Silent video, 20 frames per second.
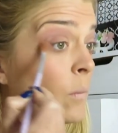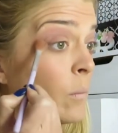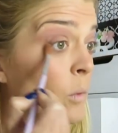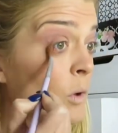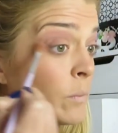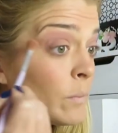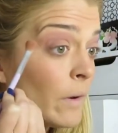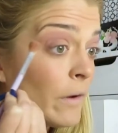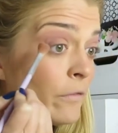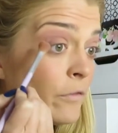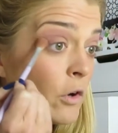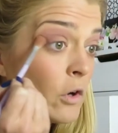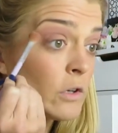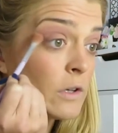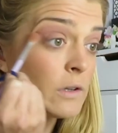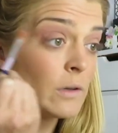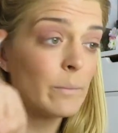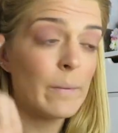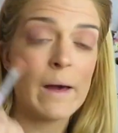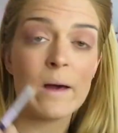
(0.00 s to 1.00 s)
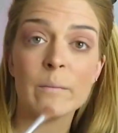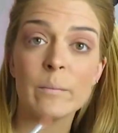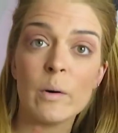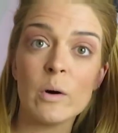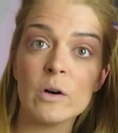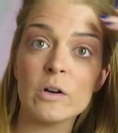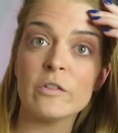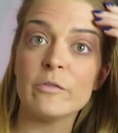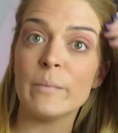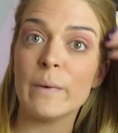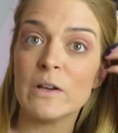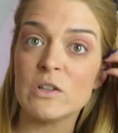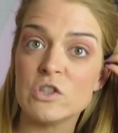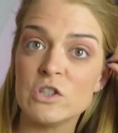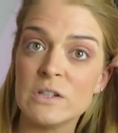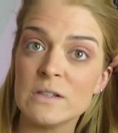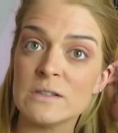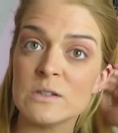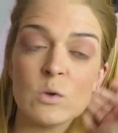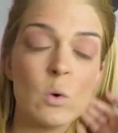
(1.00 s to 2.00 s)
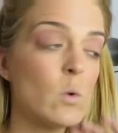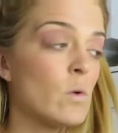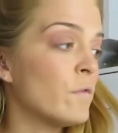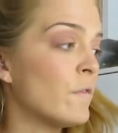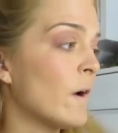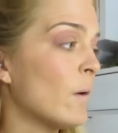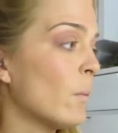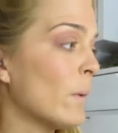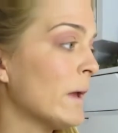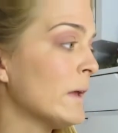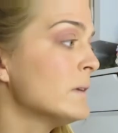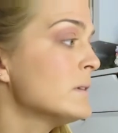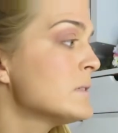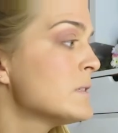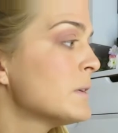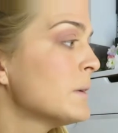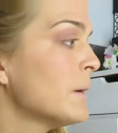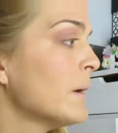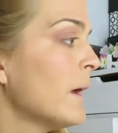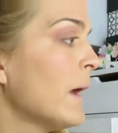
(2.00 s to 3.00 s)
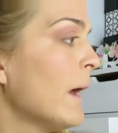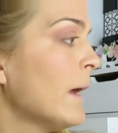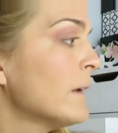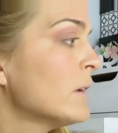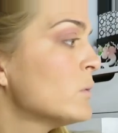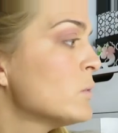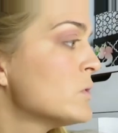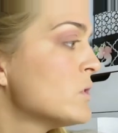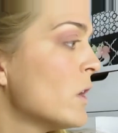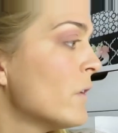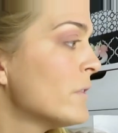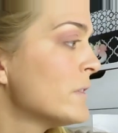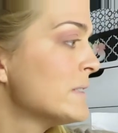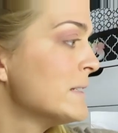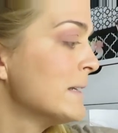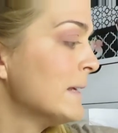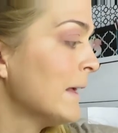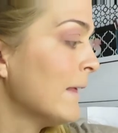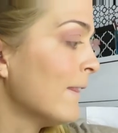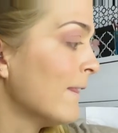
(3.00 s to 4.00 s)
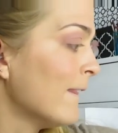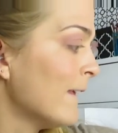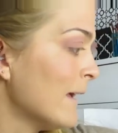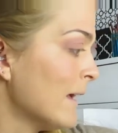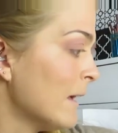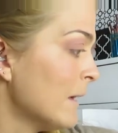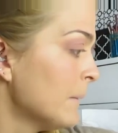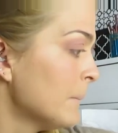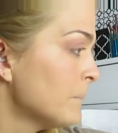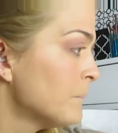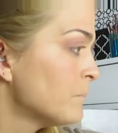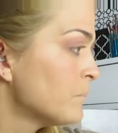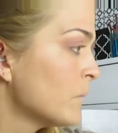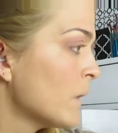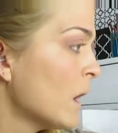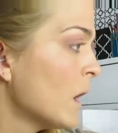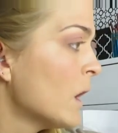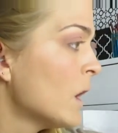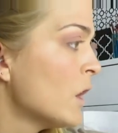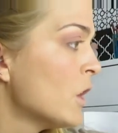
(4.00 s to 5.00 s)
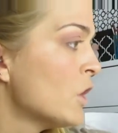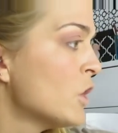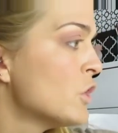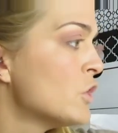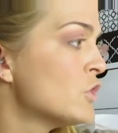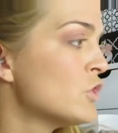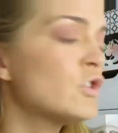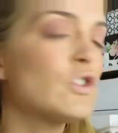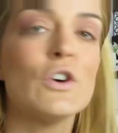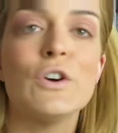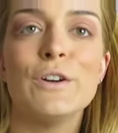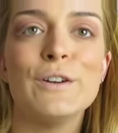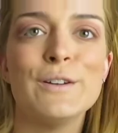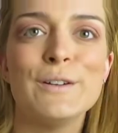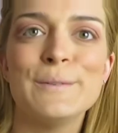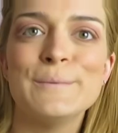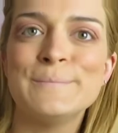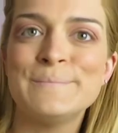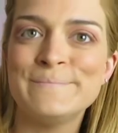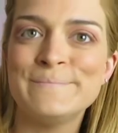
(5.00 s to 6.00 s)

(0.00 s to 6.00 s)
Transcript: put my phone in the back pocket of my jeans and off I went, and it was obviously in there. So